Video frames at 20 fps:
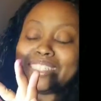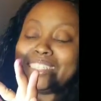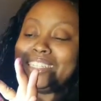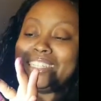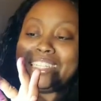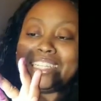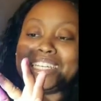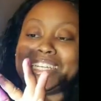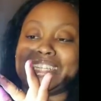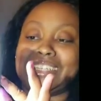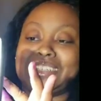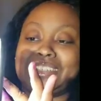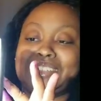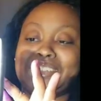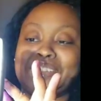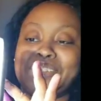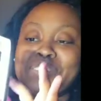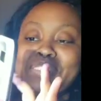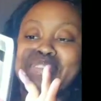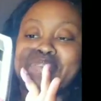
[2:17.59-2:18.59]
Lit.
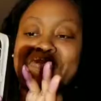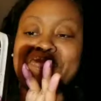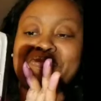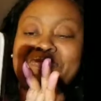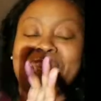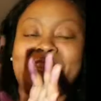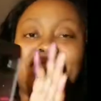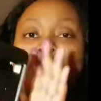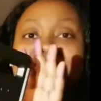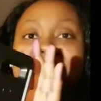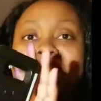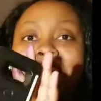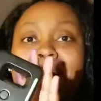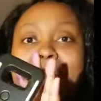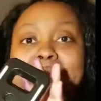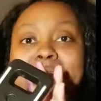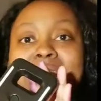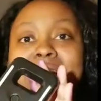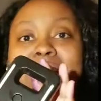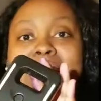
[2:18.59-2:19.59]

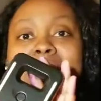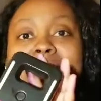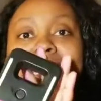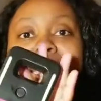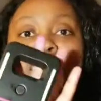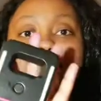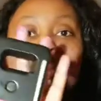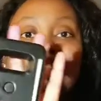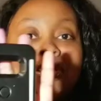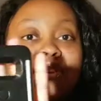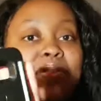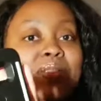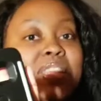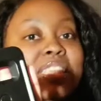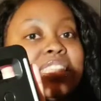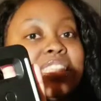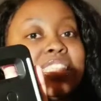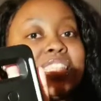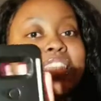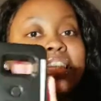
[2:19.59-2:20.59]
I'm excited. So
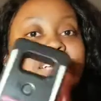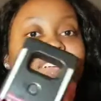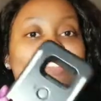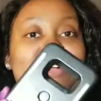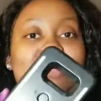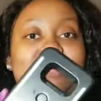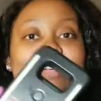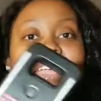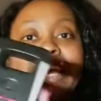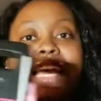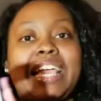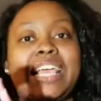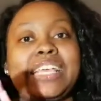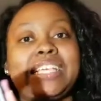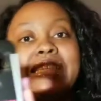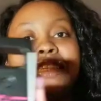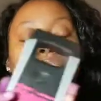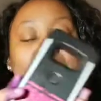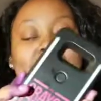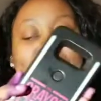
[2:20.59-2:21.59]
this is the Crown
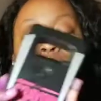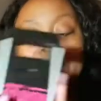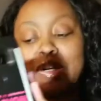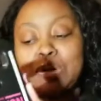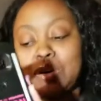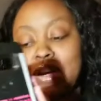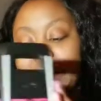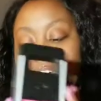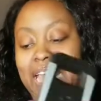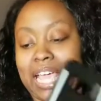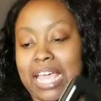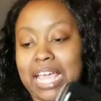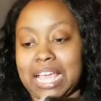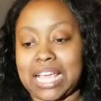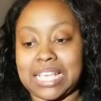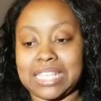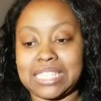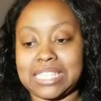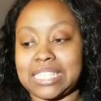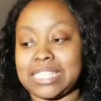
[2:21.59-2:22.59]
Case phone
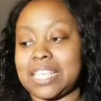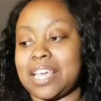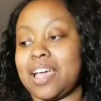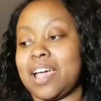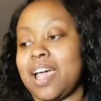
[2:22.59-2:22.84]
case.